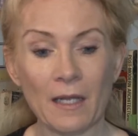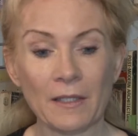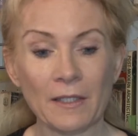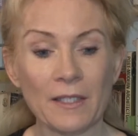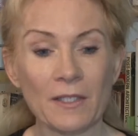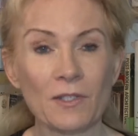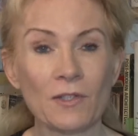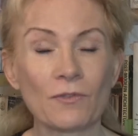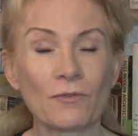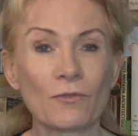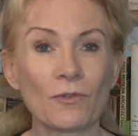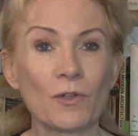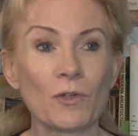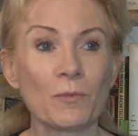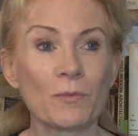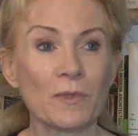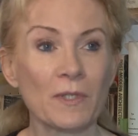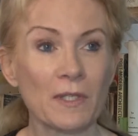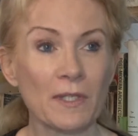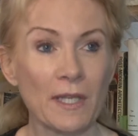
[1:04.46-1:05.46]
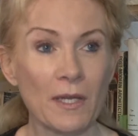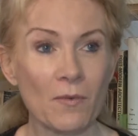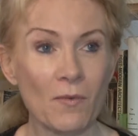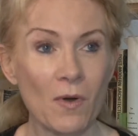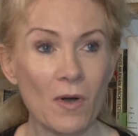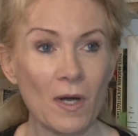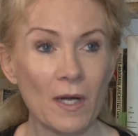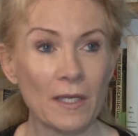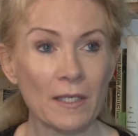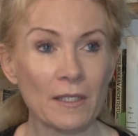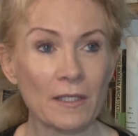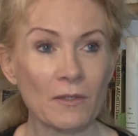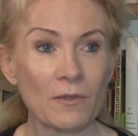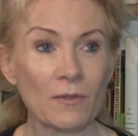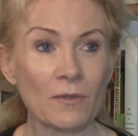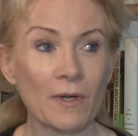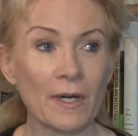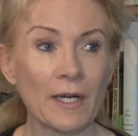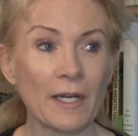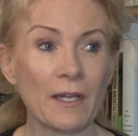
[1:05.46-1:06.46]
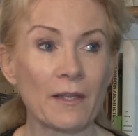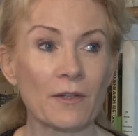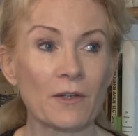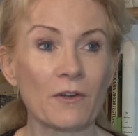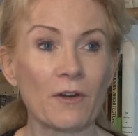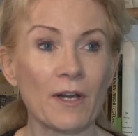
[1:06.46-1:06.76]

a list of rooms that they want or any other